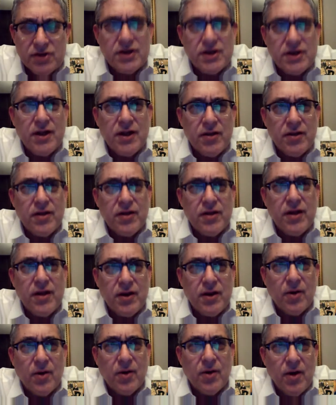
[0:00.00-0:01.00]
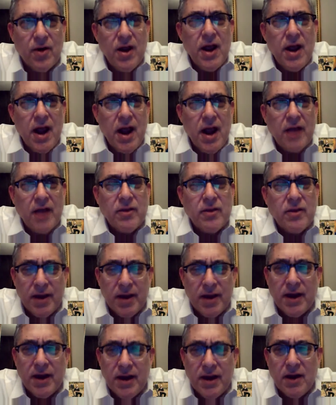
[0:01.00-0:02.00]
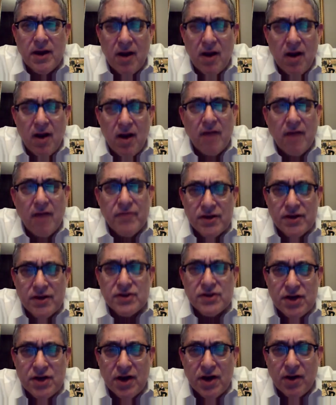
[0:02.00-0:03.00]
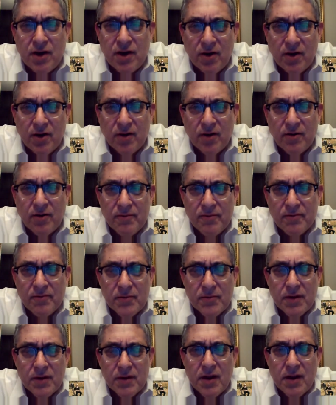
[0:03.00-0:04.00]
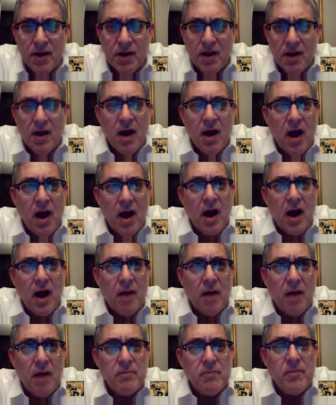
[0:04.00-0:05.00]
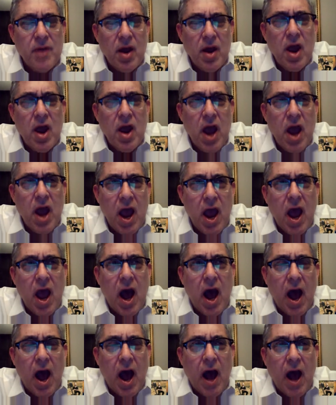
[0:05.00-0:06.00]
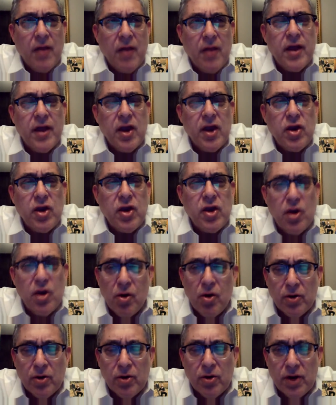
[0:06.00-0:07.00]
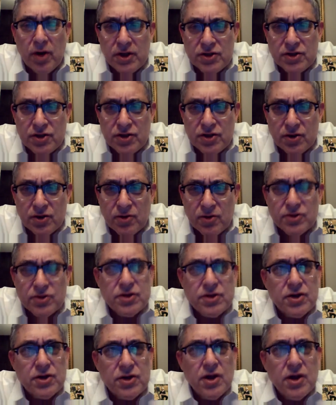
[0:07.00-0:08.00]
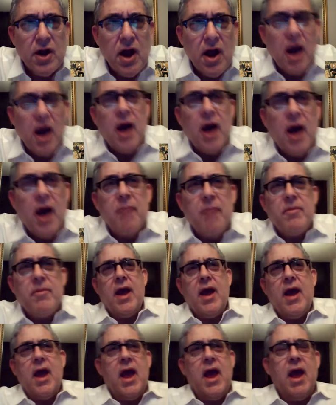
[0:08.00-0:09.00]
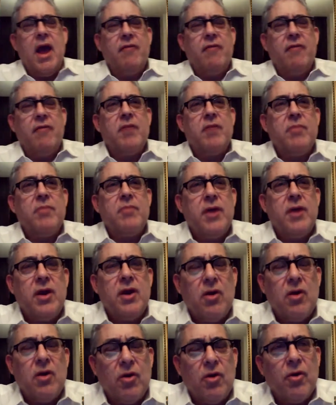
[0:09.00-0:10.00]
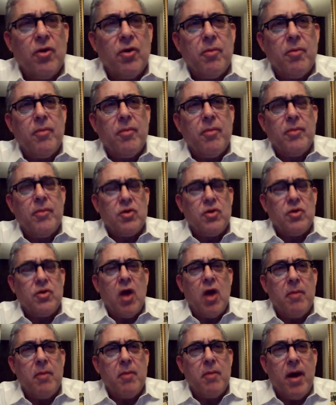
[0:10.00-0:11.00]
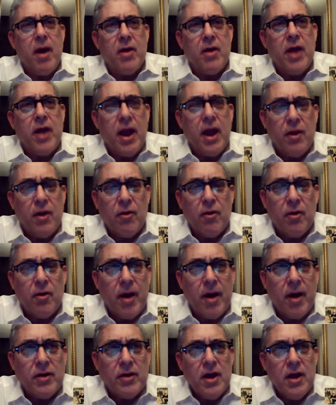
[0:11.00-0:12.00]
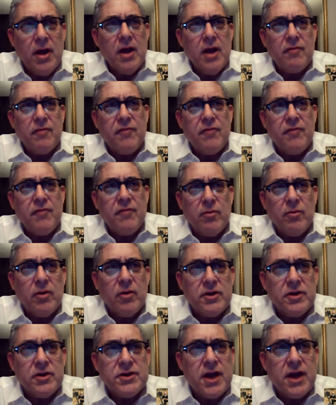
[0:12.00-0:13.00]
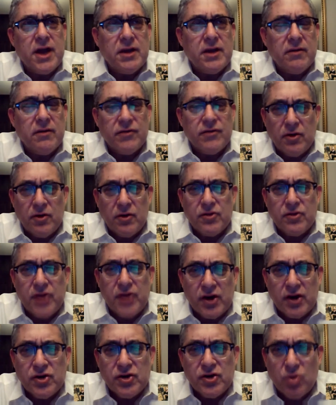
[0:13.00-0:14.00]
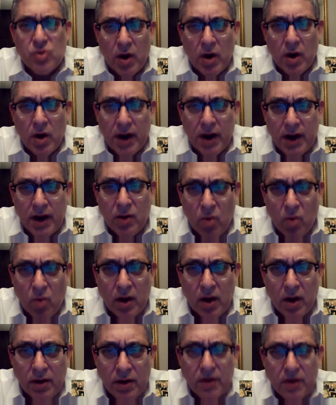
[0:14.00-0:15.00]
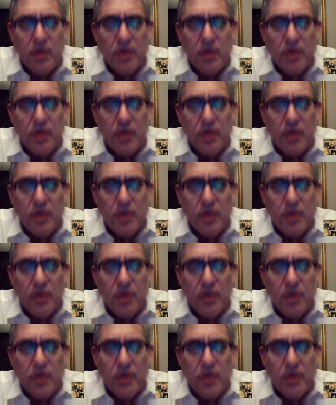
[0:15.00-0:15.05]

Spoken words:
and theater at the beginning of this year. I think your listeners have had me talk about the federal incentives under Section 181.